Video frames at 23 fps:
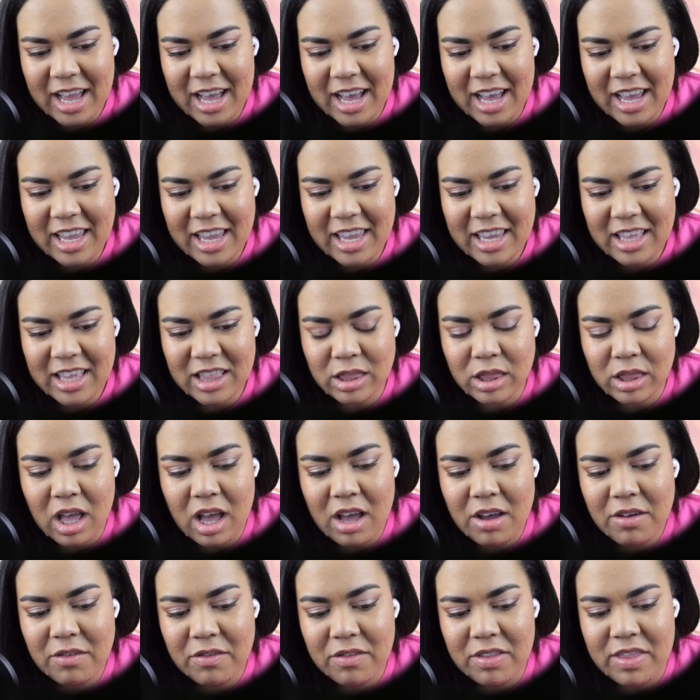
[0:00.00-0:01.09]
I
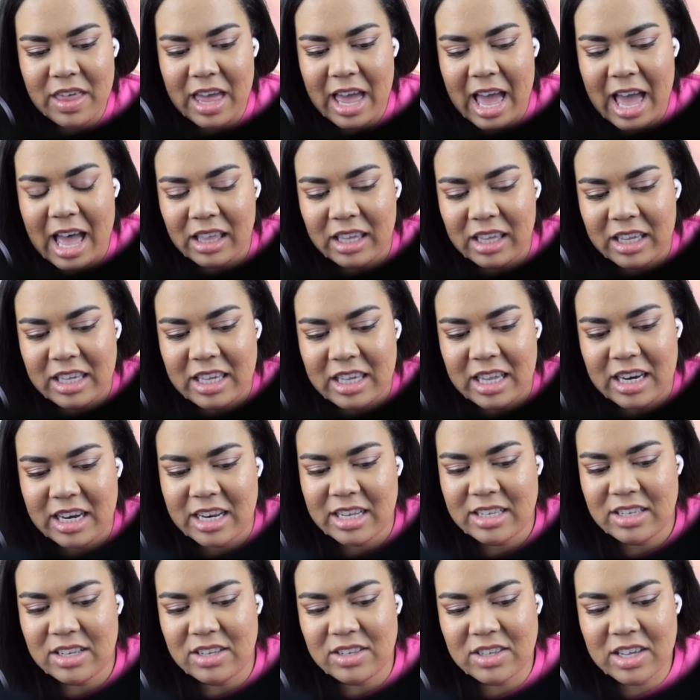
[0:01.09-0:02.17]
love that Alec
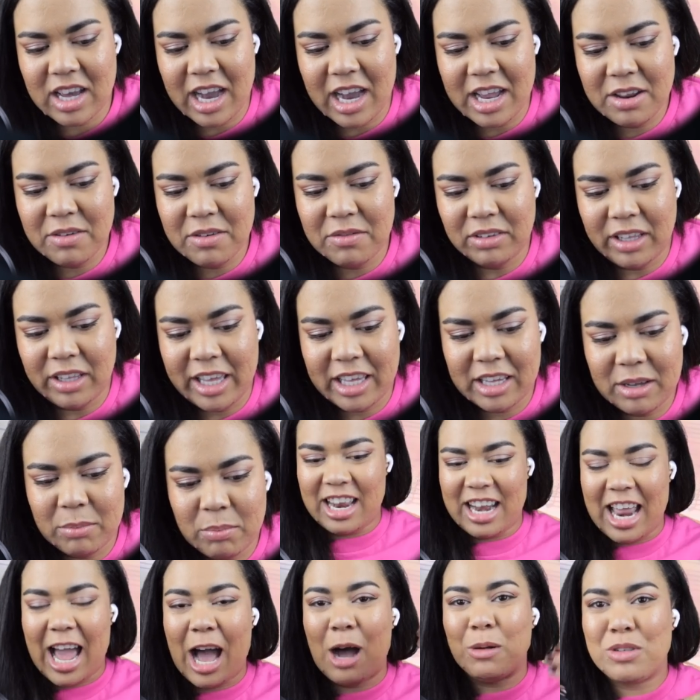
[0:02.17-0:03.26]
Guinness is kind of like
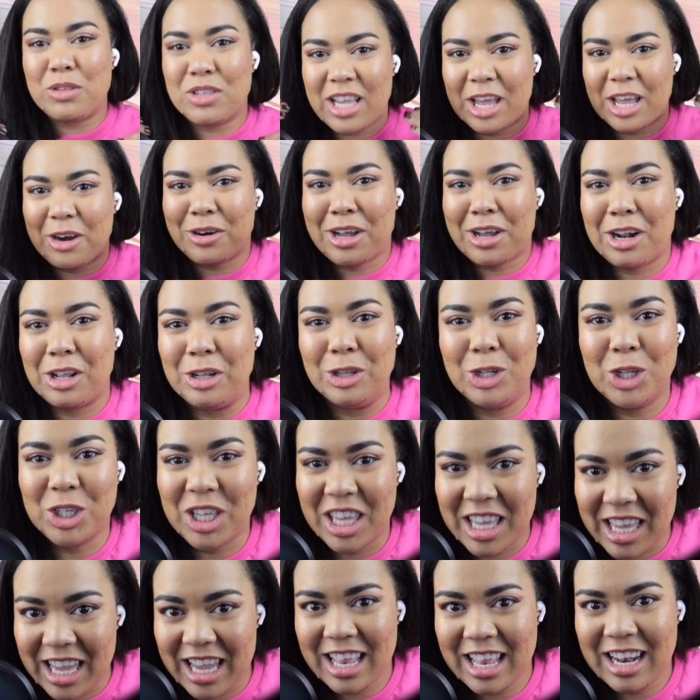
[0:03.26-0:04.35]
an outsider kind of
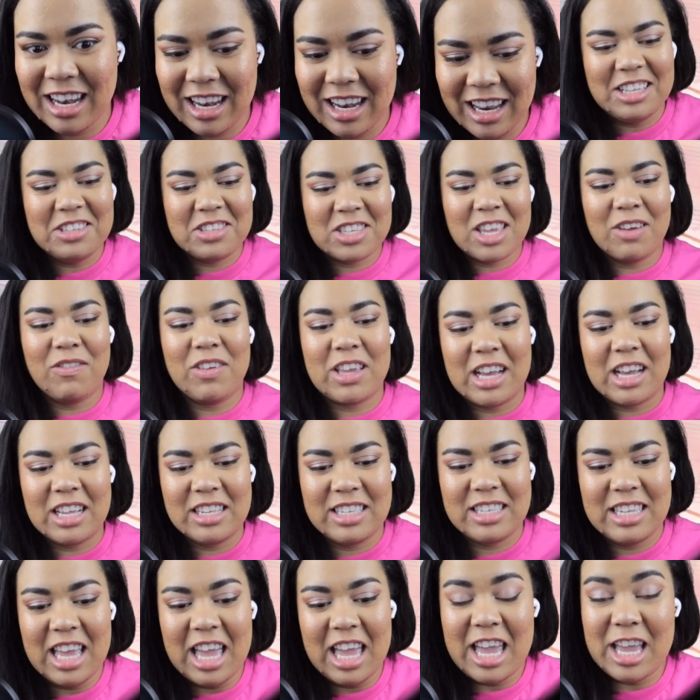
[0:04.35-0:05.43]
looking in. He's giving
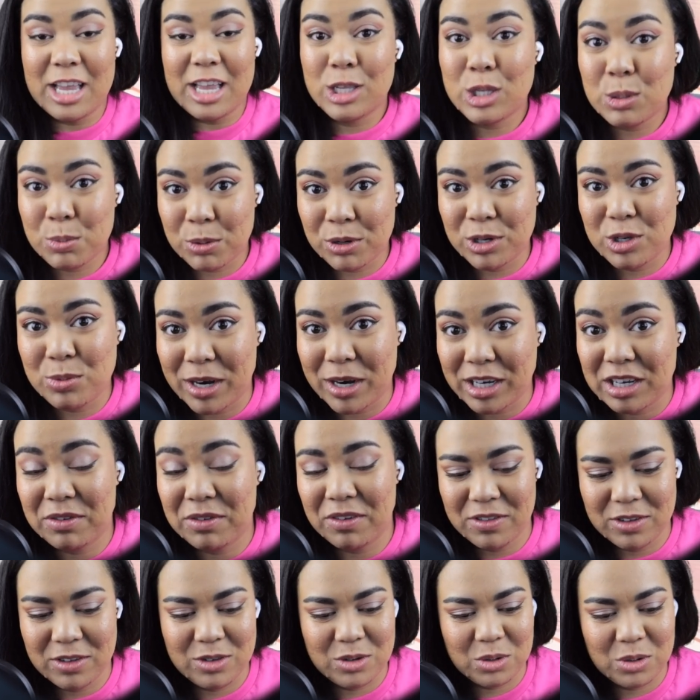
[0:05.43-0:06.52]
us his perspective
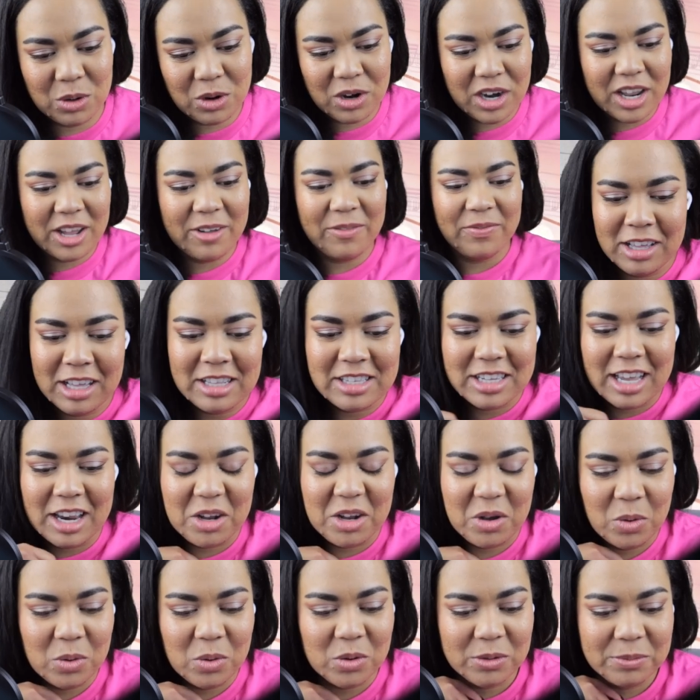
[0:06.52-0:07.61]
of the story. I think that's kind of
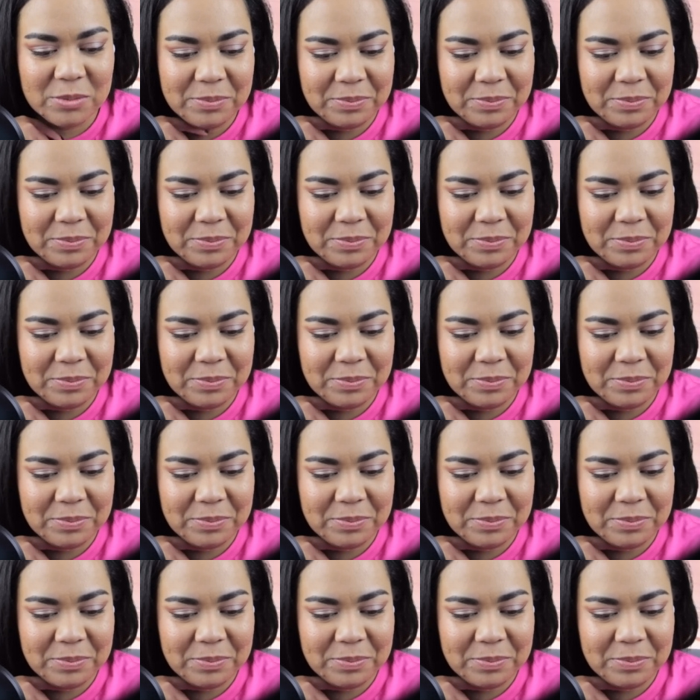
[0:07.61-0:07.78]
cool.